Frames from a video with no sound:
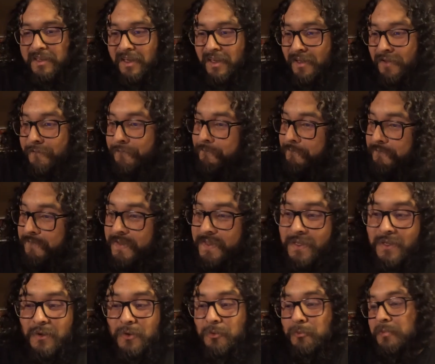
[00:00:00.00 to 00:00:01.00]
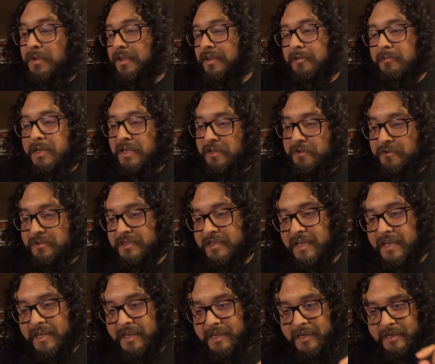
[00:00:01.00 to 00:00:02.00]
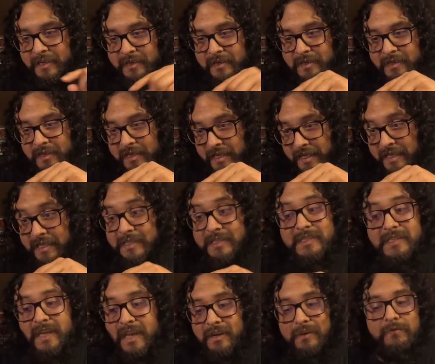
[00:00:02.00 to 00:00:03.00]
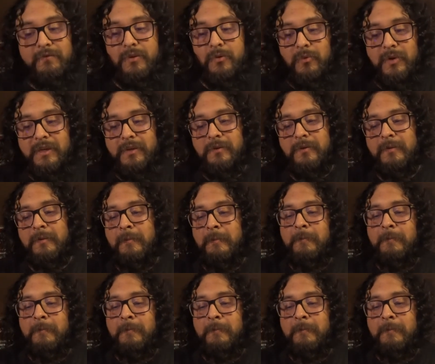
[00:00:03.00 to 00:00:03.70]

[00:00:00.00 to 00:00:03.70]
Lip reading: a few millimeters, like inside of the wheel.